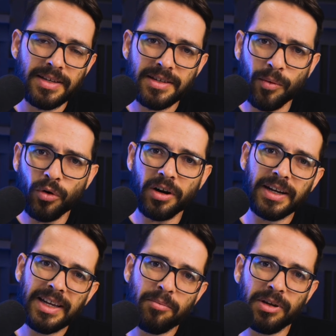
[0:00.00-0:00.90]
somewhere
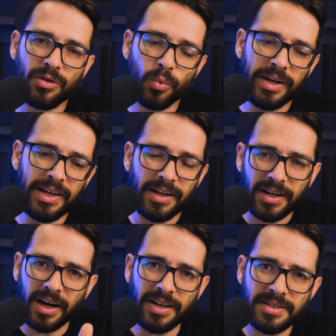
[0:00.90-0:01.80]
in between
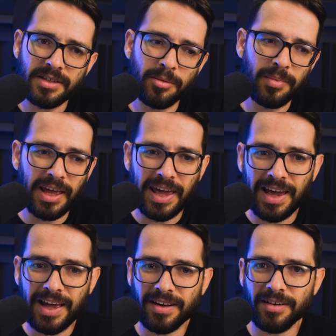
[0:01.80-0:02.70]
custom
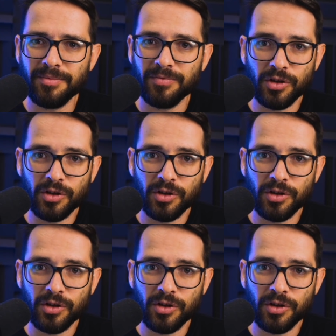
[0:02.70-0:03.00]
and